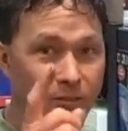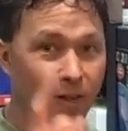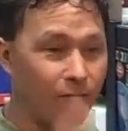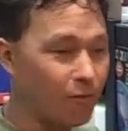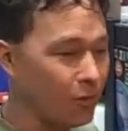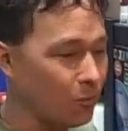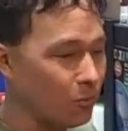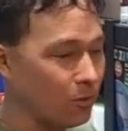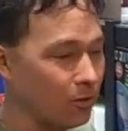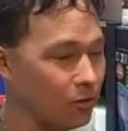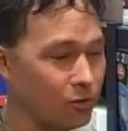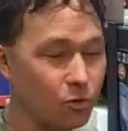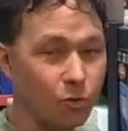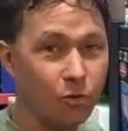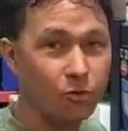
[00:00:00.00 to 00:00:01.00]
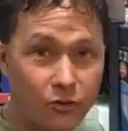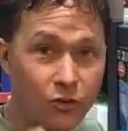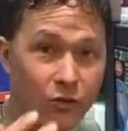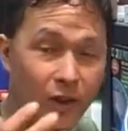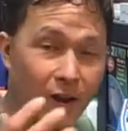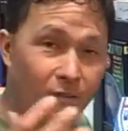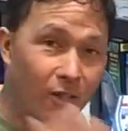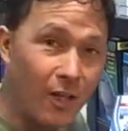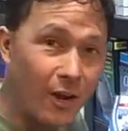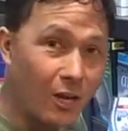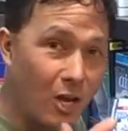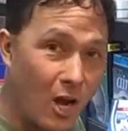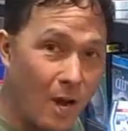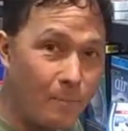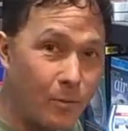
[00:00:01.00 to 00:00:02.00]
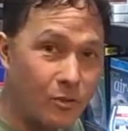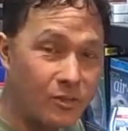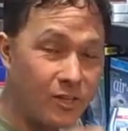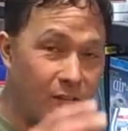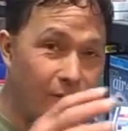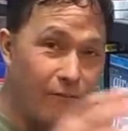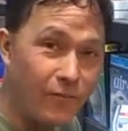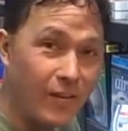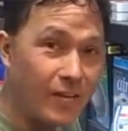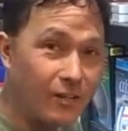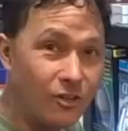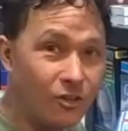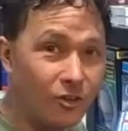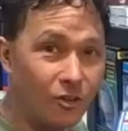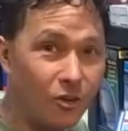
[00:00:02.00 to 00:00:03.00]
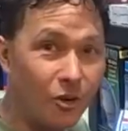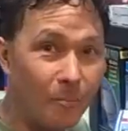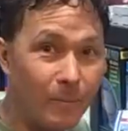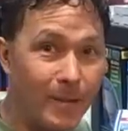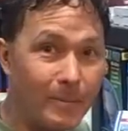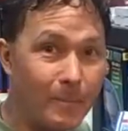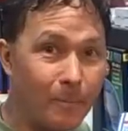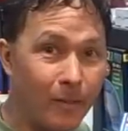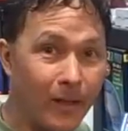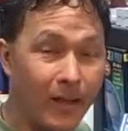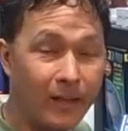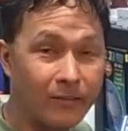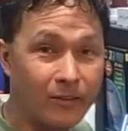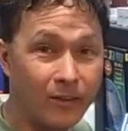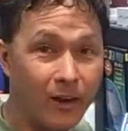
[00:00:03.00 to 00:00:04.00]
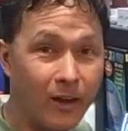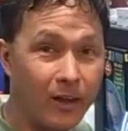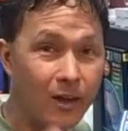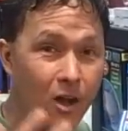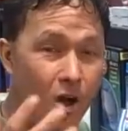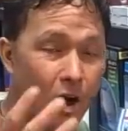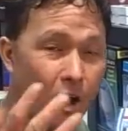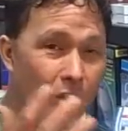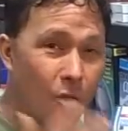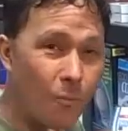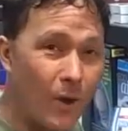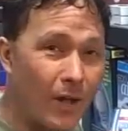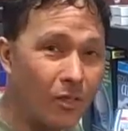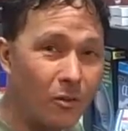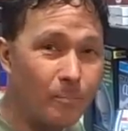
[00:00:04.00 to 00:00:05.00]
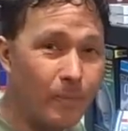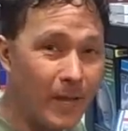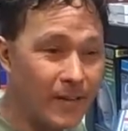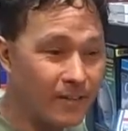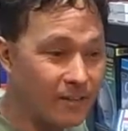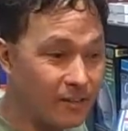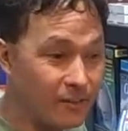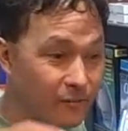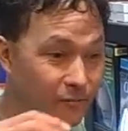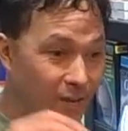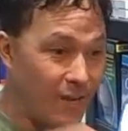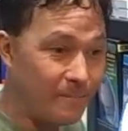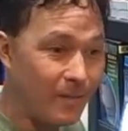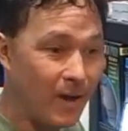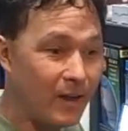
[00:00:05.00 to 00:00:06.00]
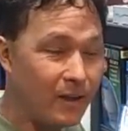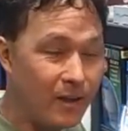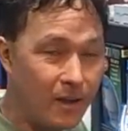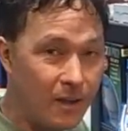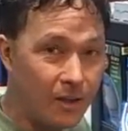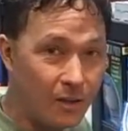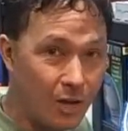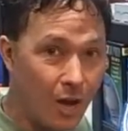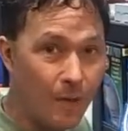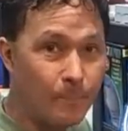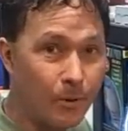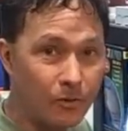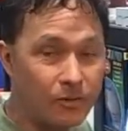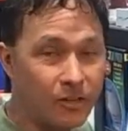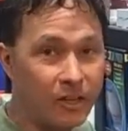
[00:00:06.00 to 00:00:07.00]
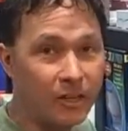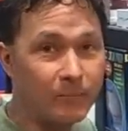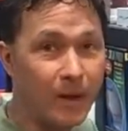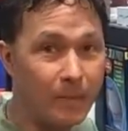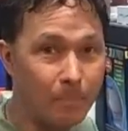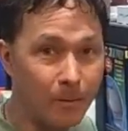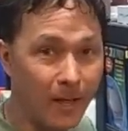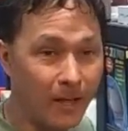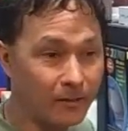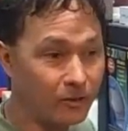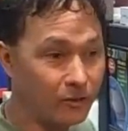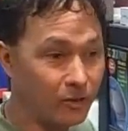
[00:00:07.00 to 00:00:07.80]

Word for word: Definitely really cool. So you can have a lot of compost tea to feed to your little baby plants, and I on a regular basis feed my compost tea to my plants.